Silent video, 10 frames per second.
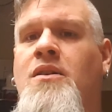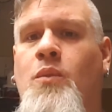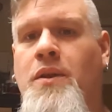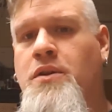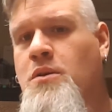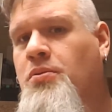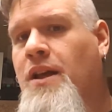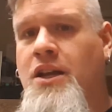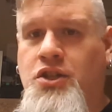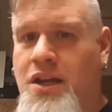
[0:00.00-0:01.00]
whether you're
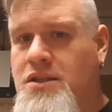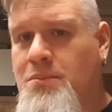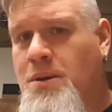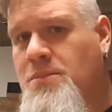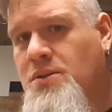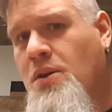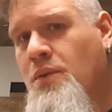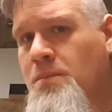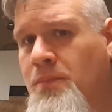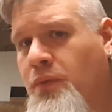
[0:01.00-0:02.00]
playing Shadows of
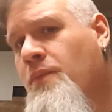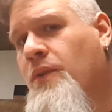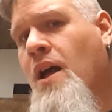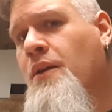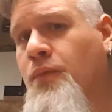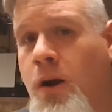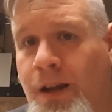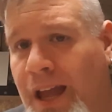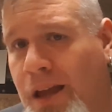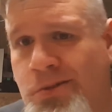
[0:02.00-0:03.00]
Brimstone from Flying
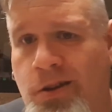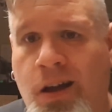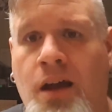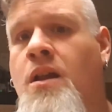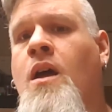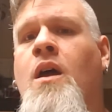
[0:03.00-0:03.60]
Frog Games or not,